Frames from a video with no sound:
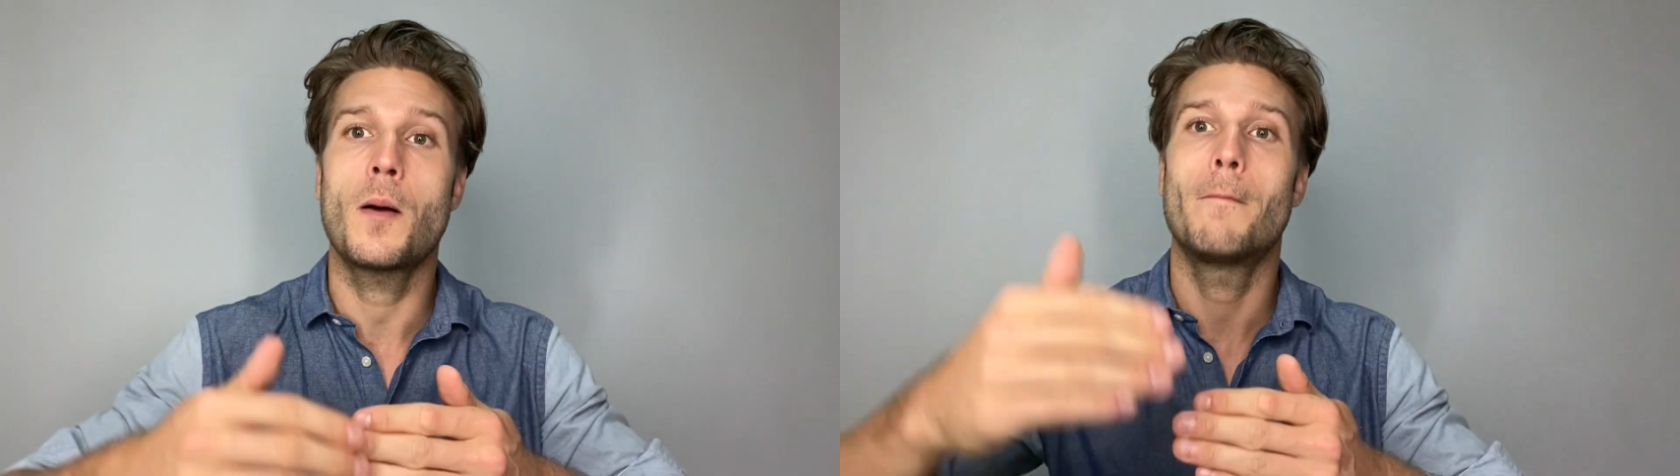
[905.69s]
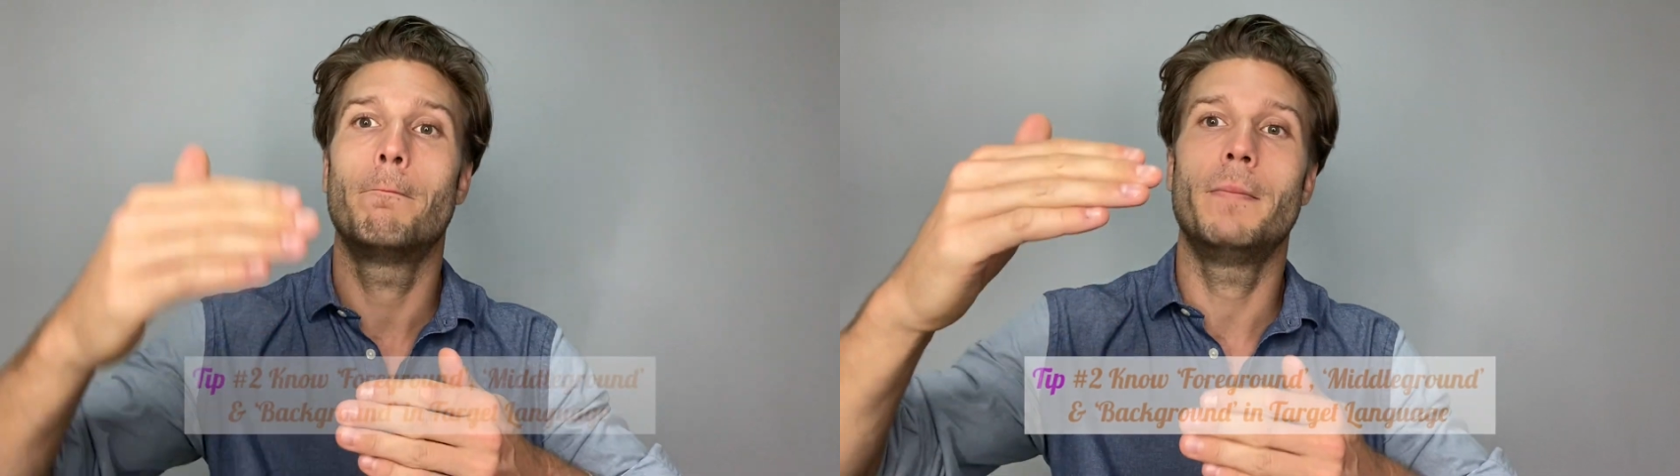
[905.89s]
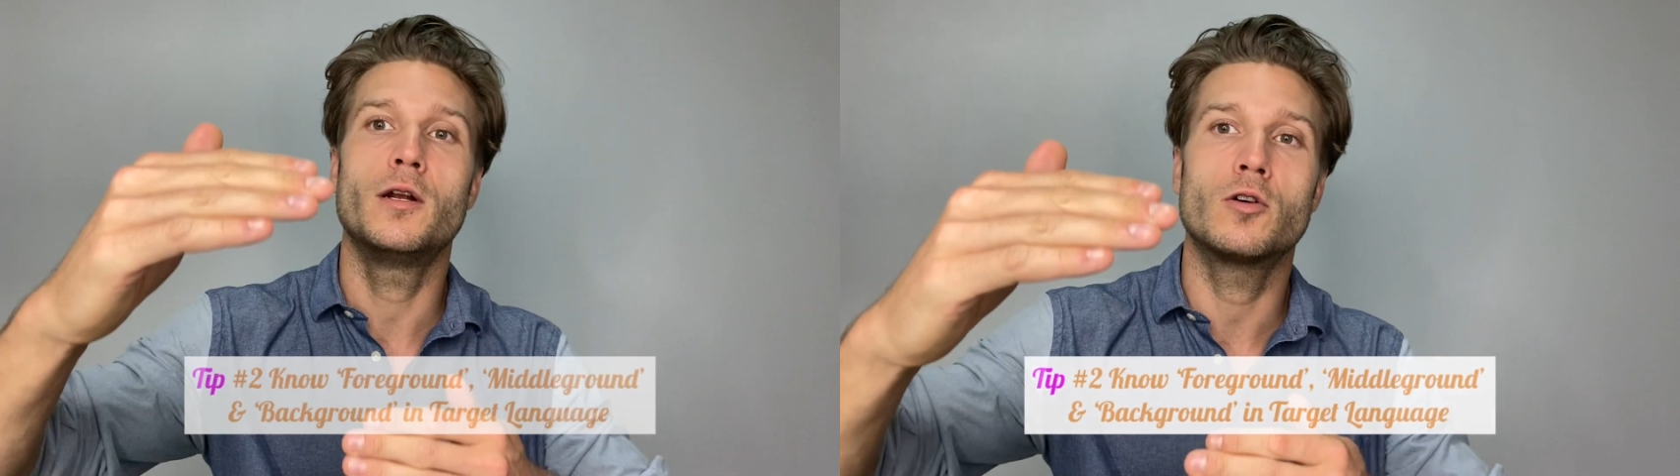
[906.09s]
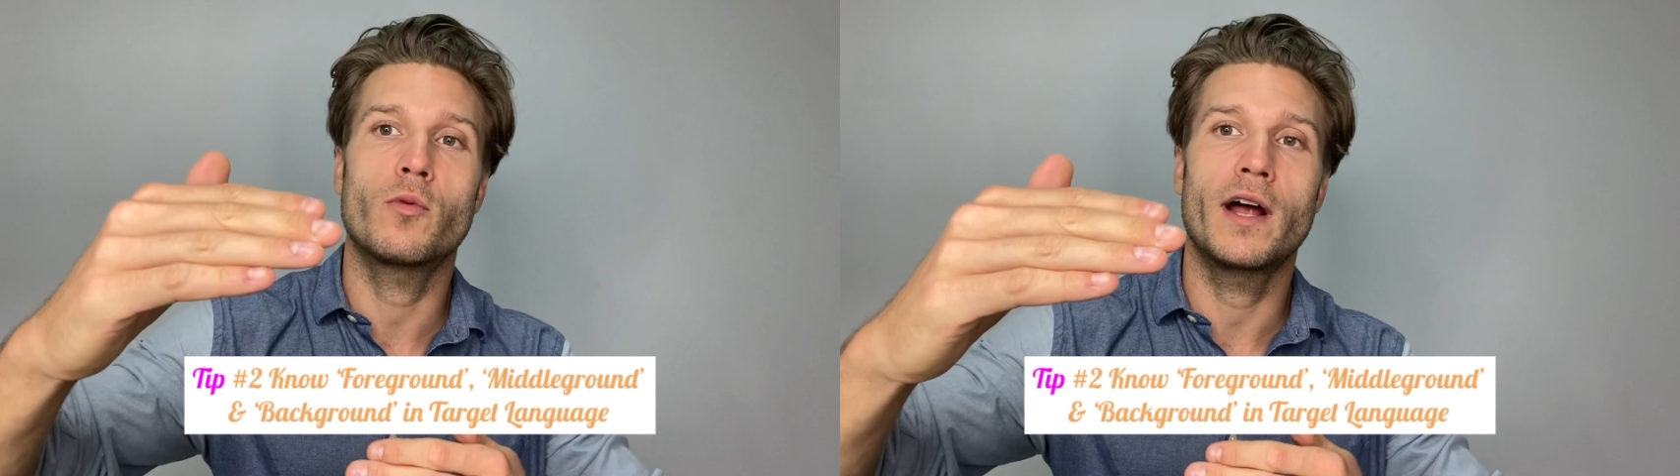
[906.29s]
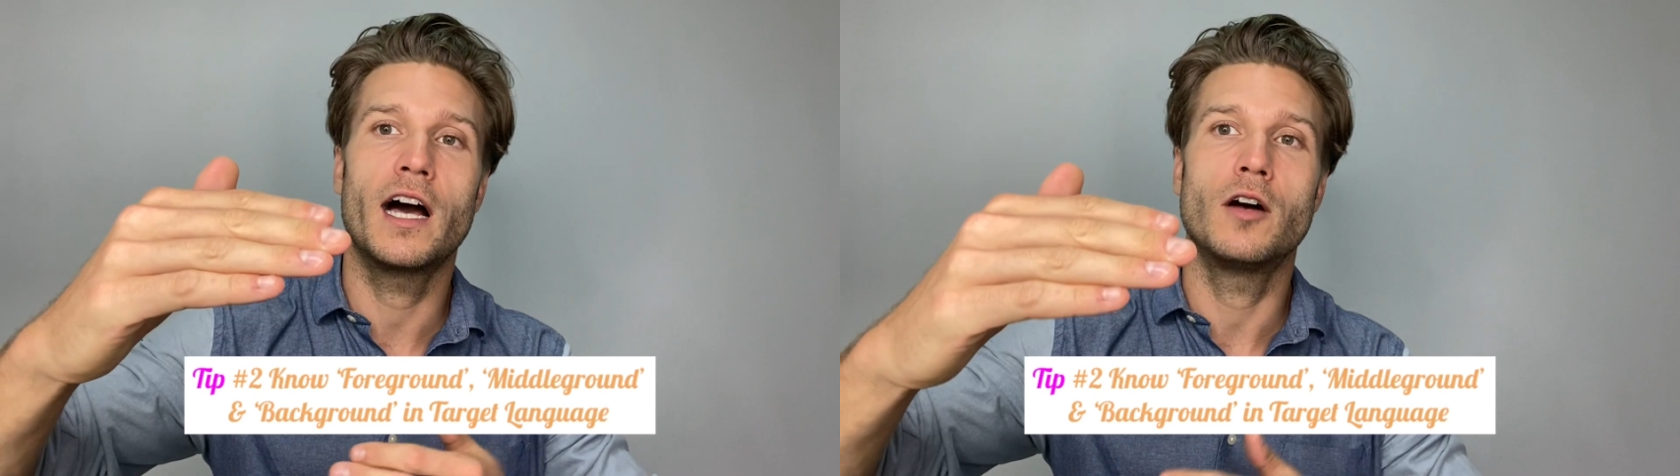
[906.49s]
middle
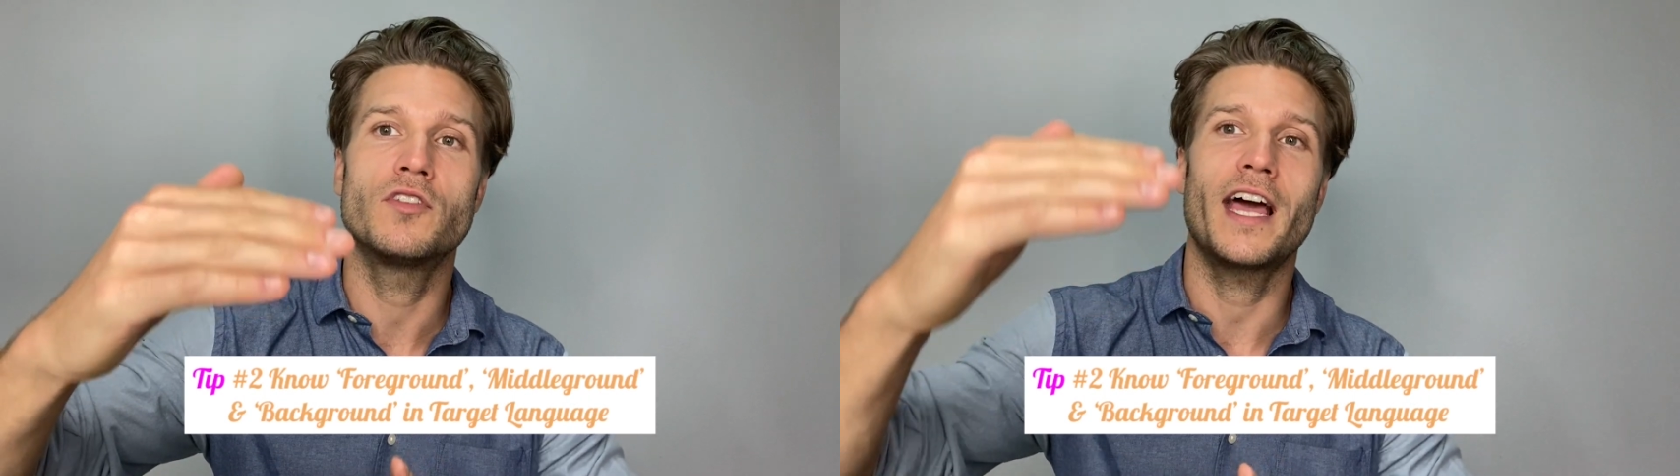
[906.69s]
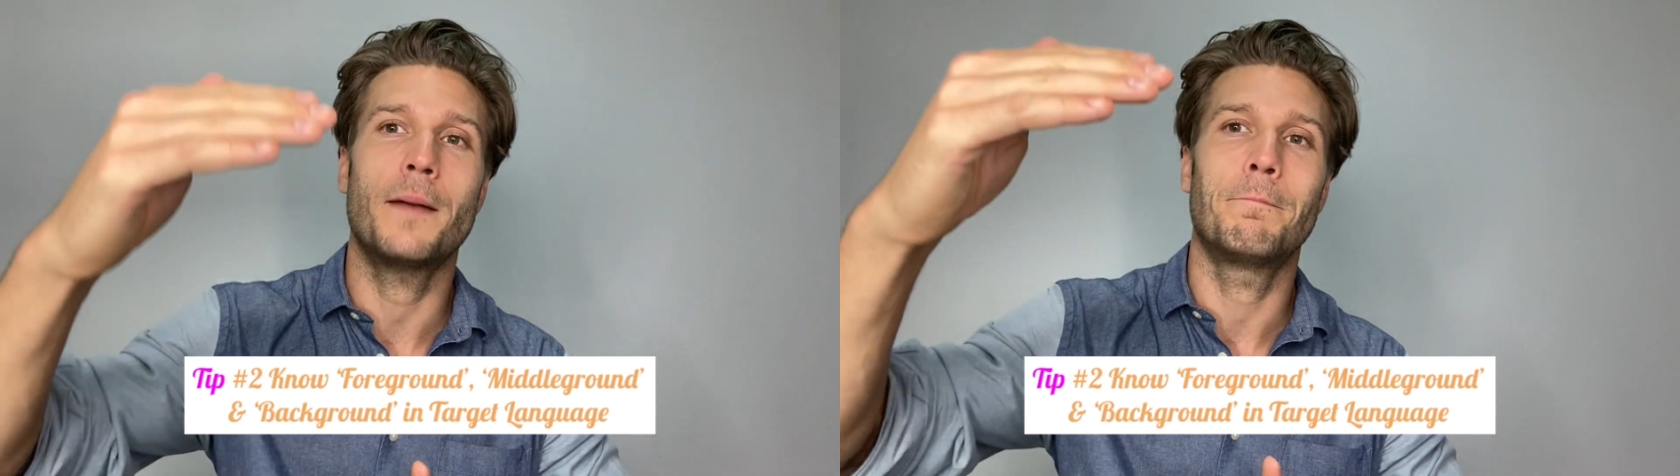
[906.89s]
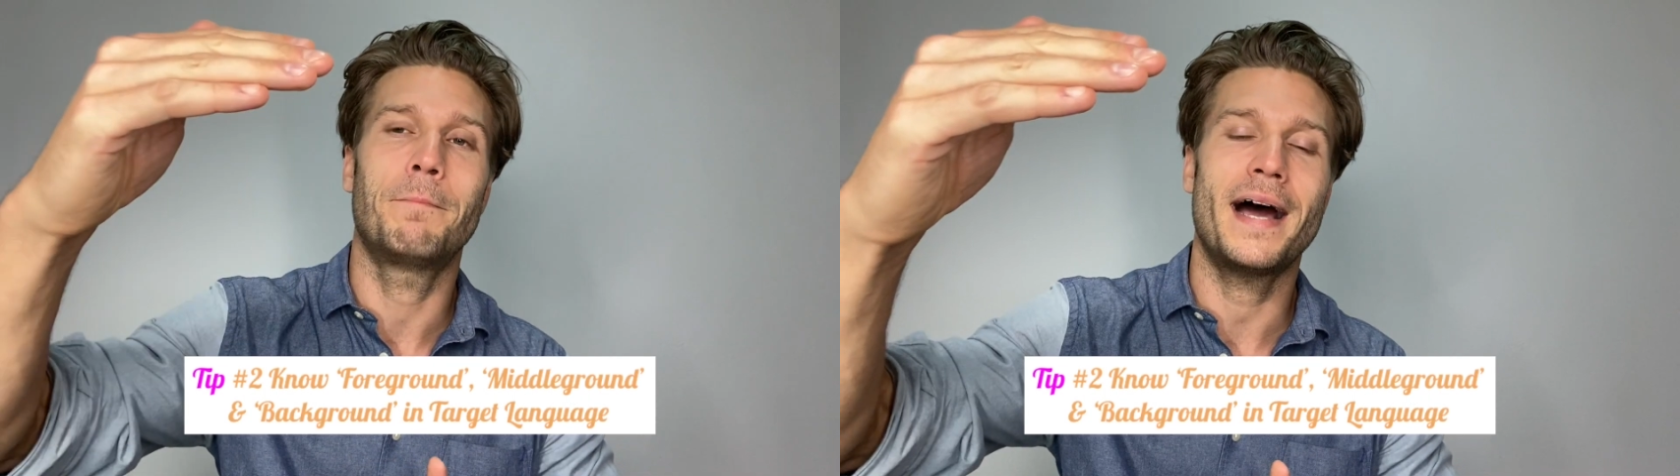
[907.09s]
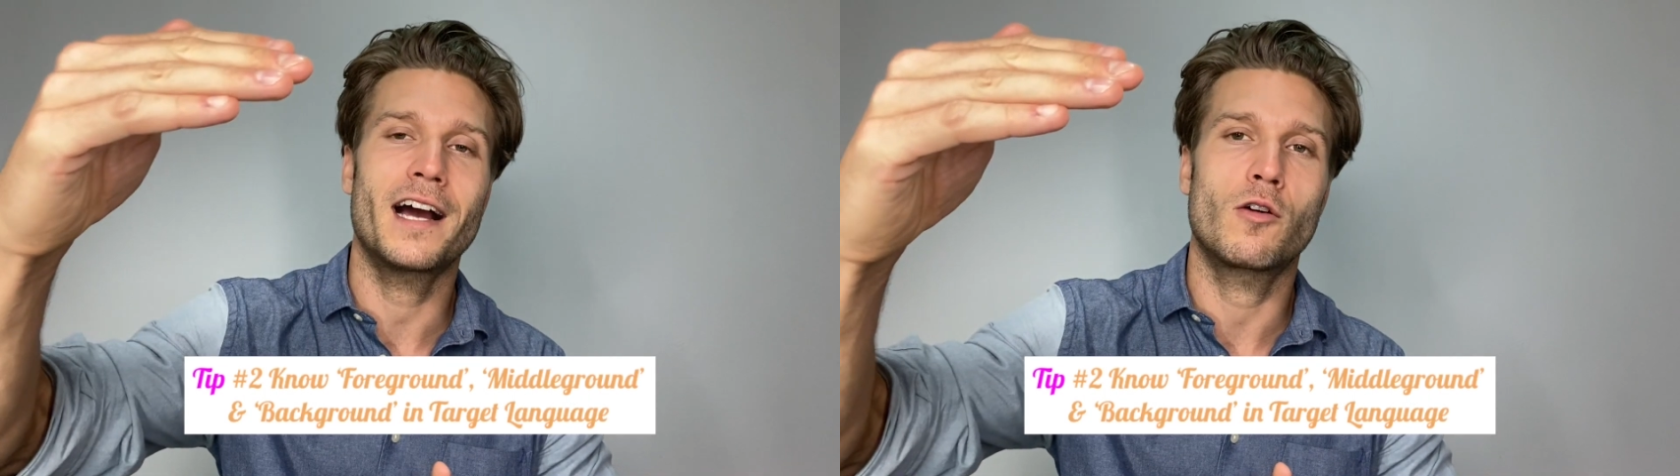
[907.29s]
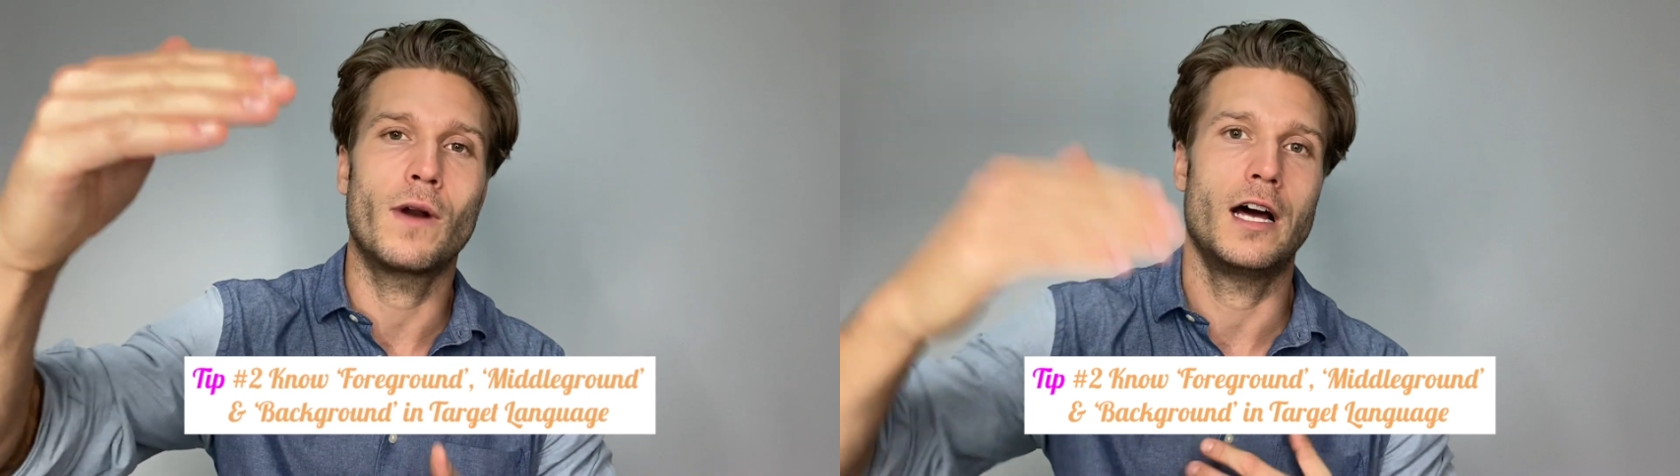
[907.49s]
ground, and
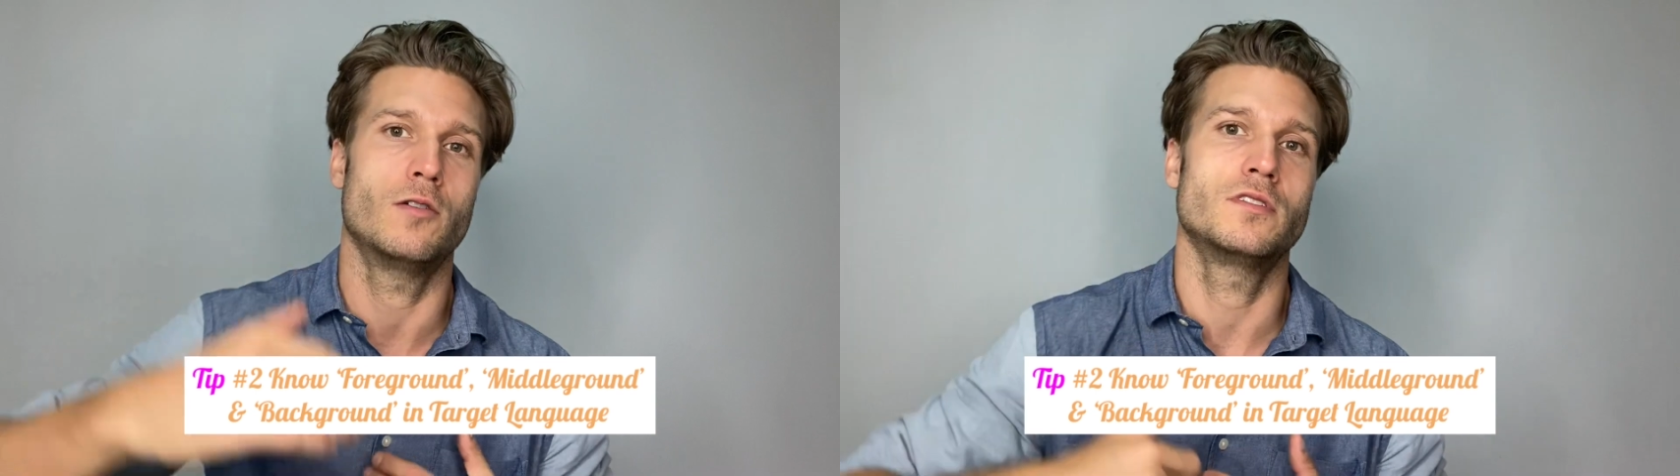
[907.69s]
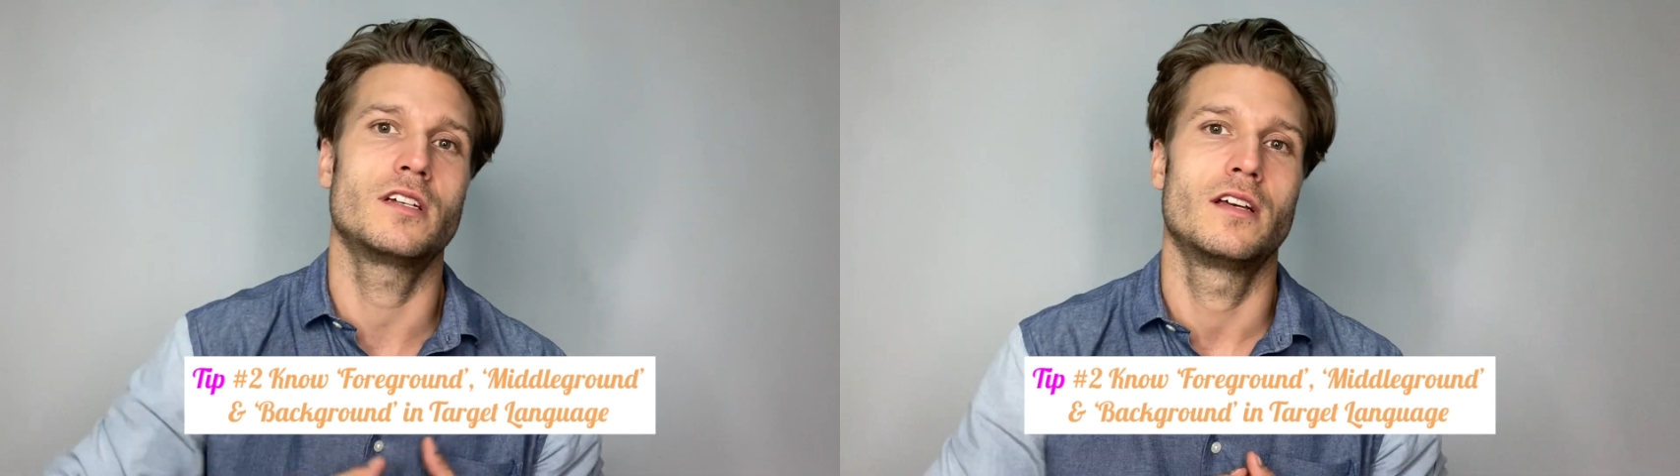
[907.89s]
background.